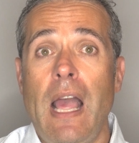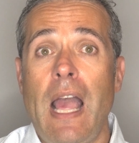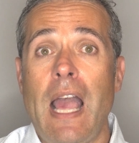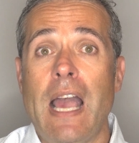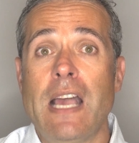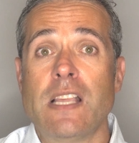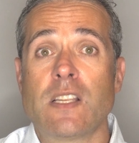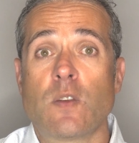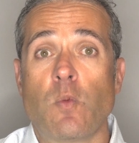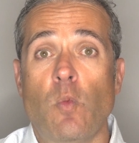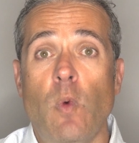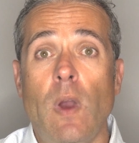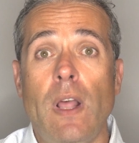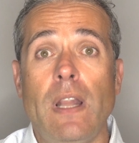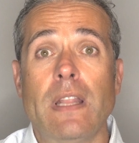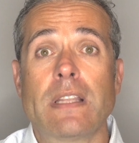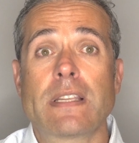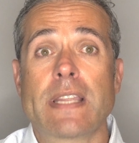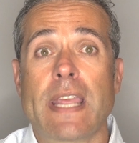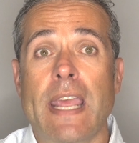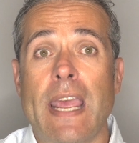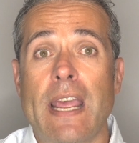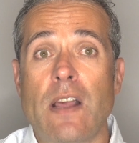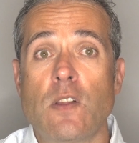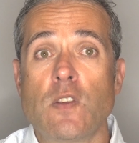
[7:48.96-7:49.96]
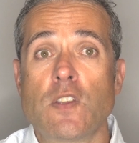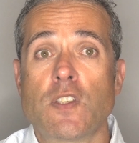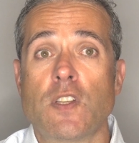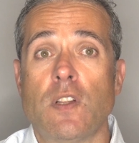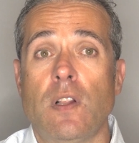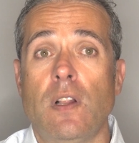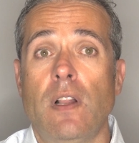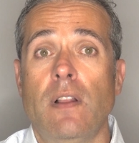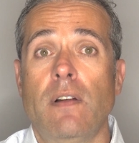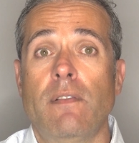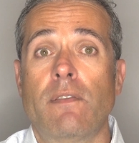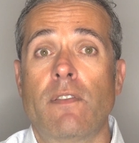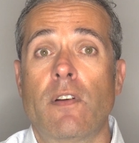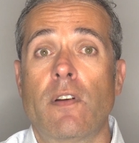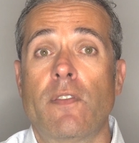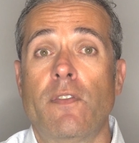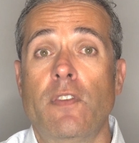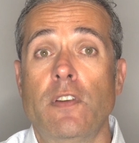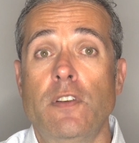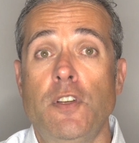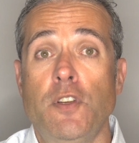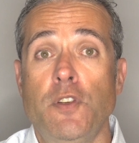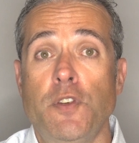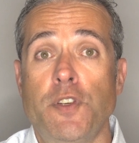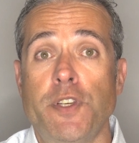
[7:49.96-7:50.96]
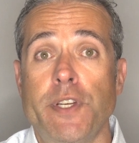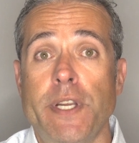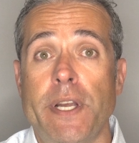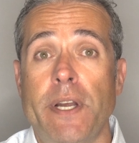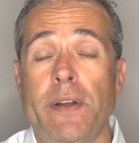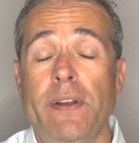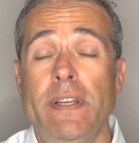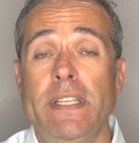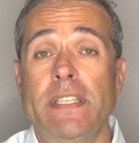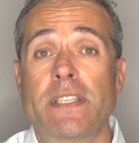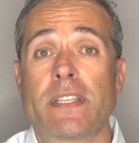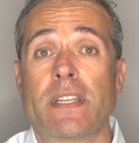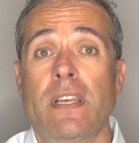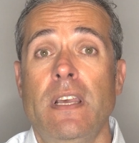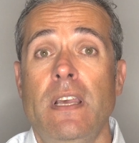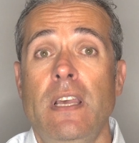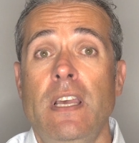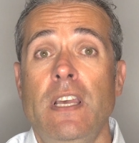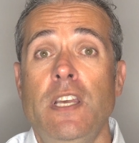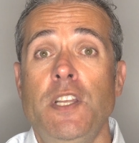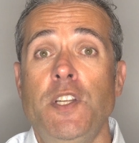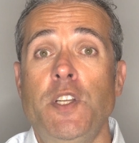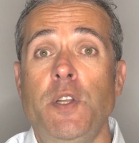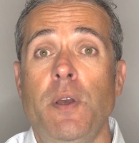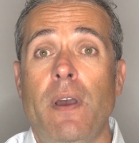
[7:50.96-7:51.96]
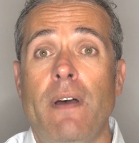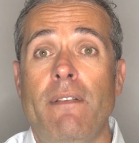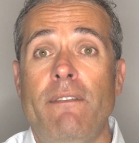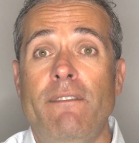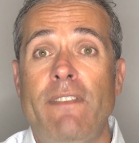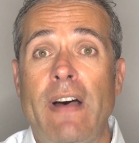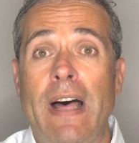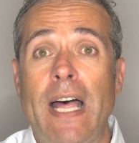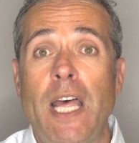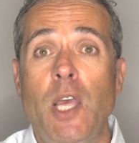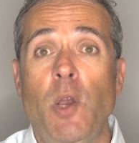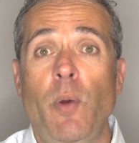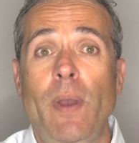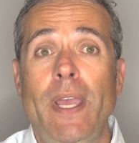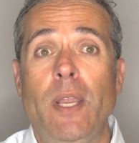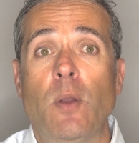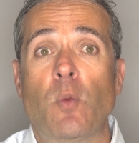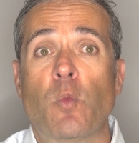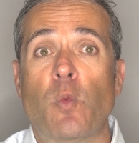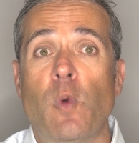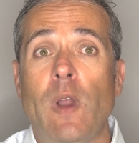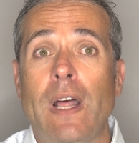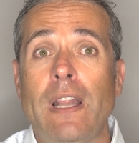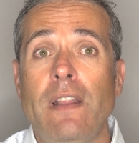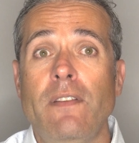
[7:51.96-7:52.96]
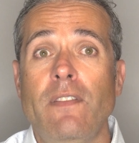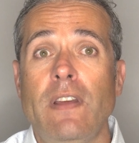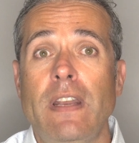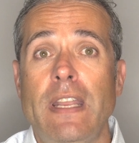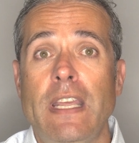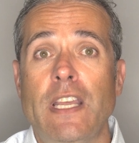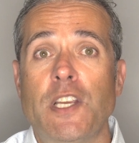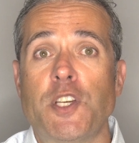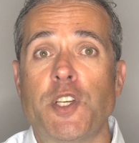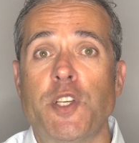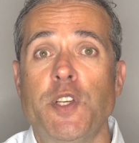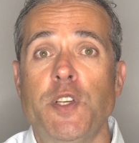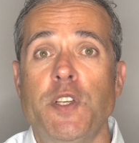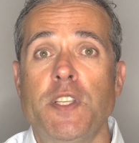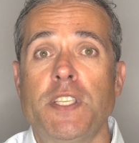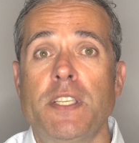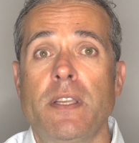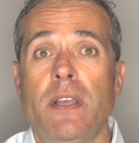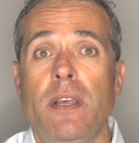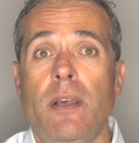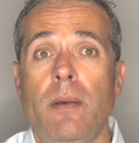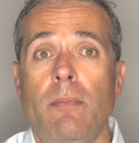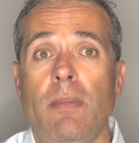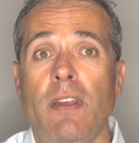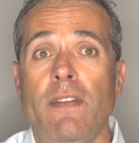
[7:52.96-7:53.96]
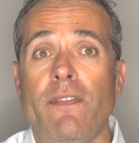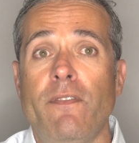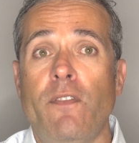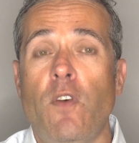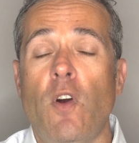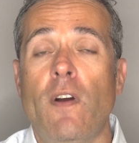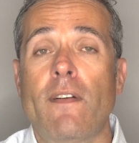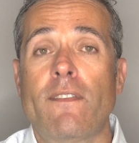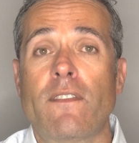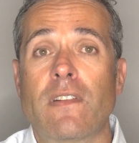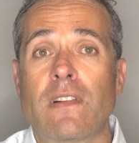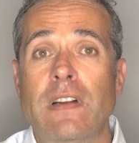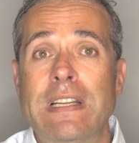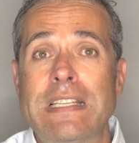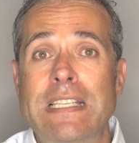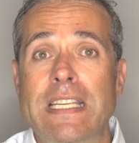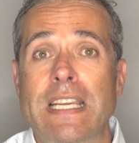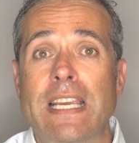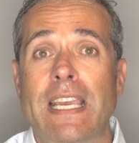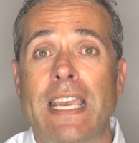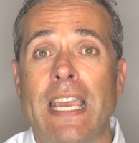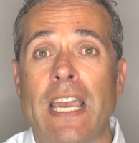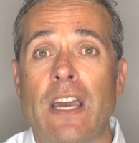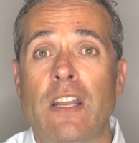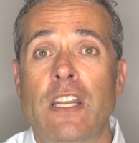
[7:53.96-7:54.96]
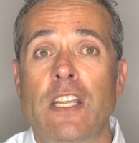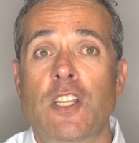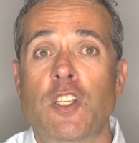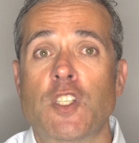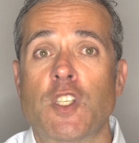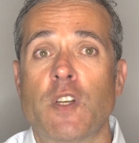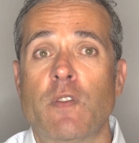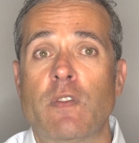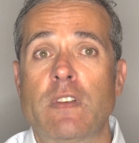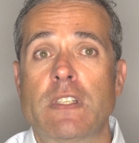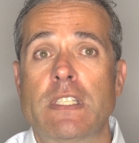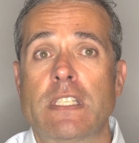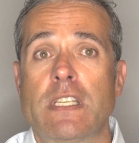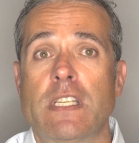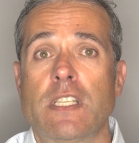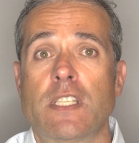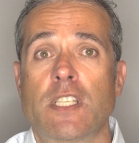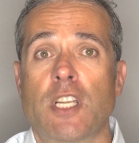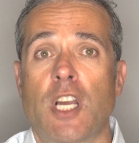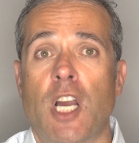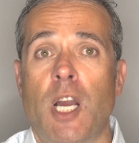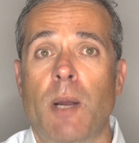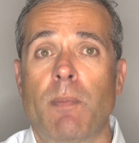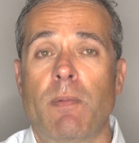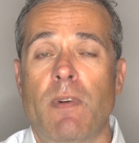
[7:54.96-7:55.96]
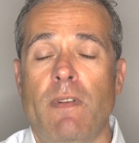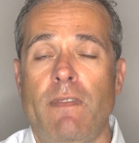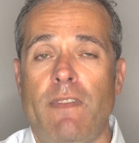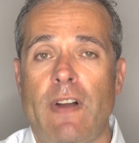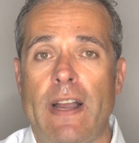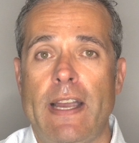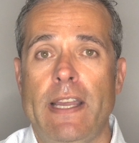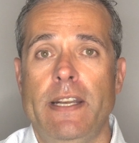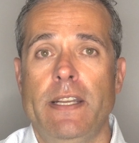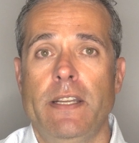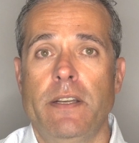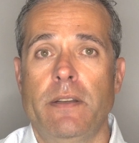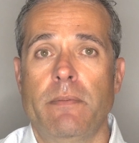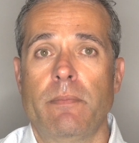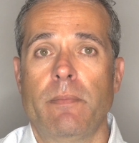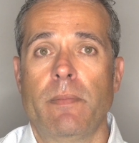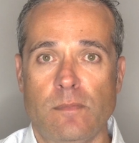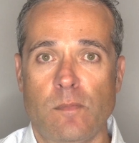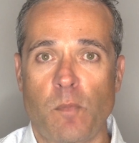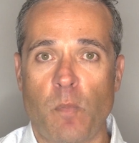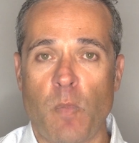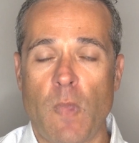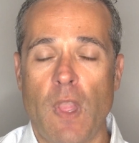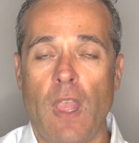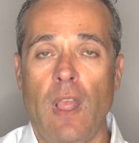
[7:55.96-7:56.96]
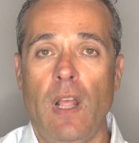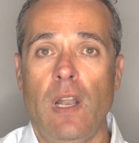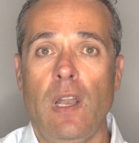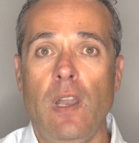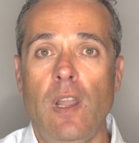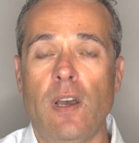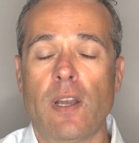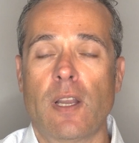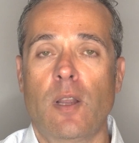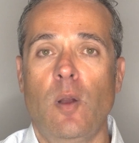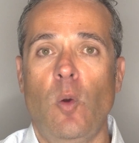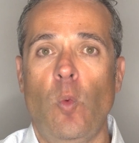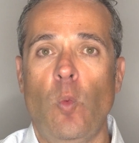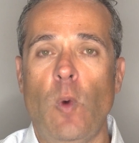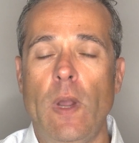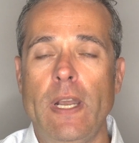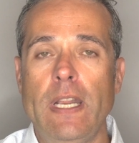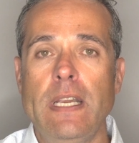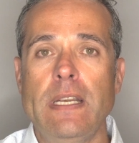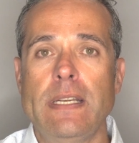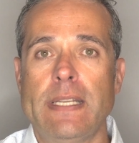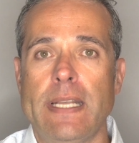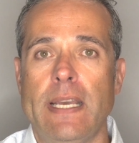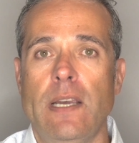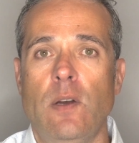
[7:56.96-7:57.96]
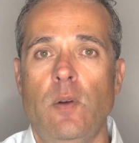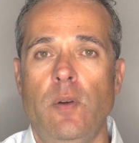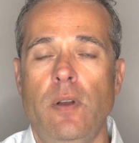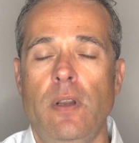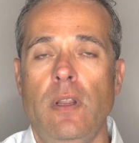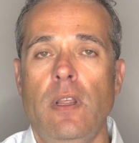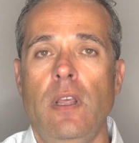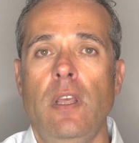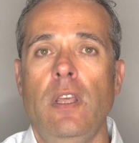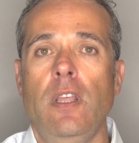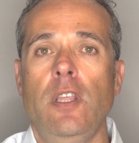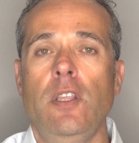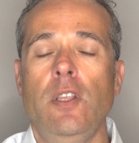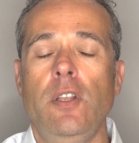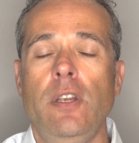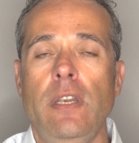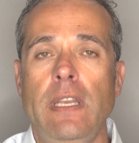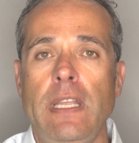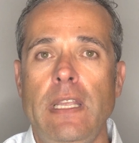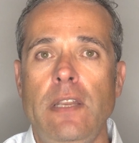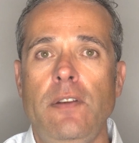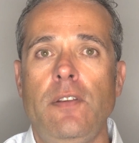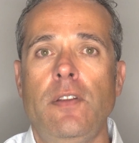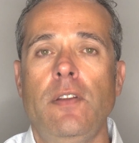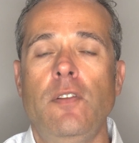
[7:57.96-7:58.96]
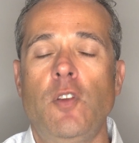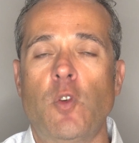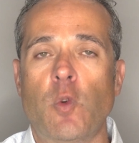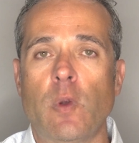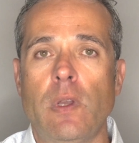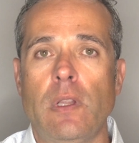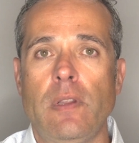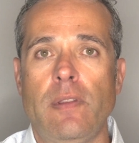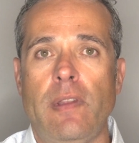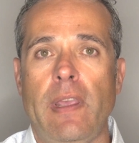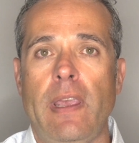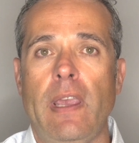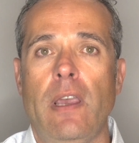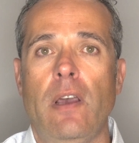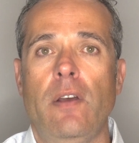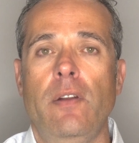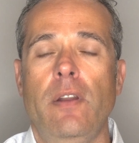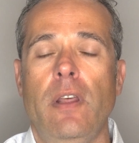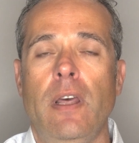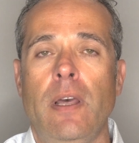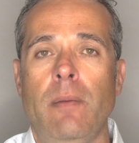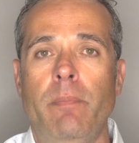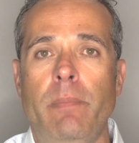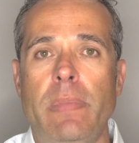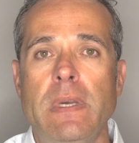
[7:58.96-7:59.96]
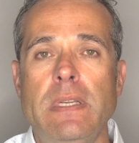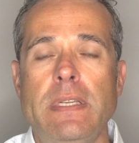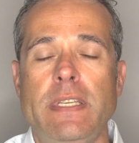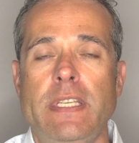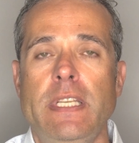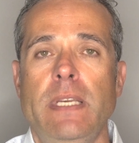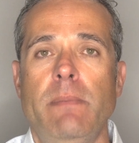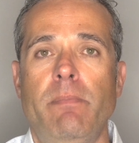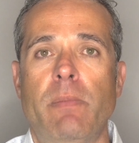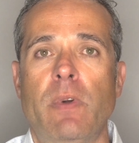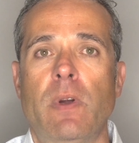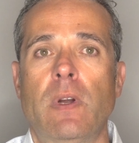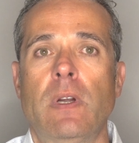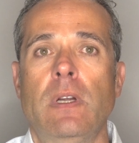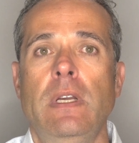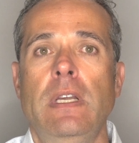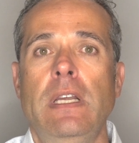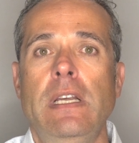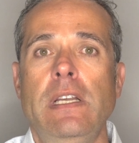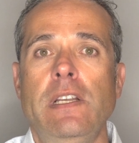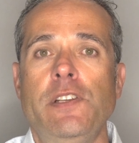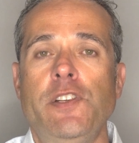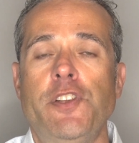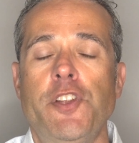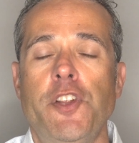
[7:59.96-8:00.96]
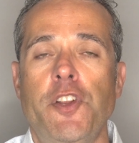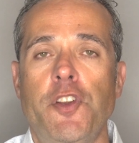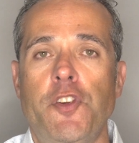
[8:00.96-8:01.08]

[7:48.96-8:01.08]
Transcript: as well as counsel for fiduciaries to evaluate relevant issues before forensic accounting services are provided. Look, when in doubt, you need to drill down a bit deeper to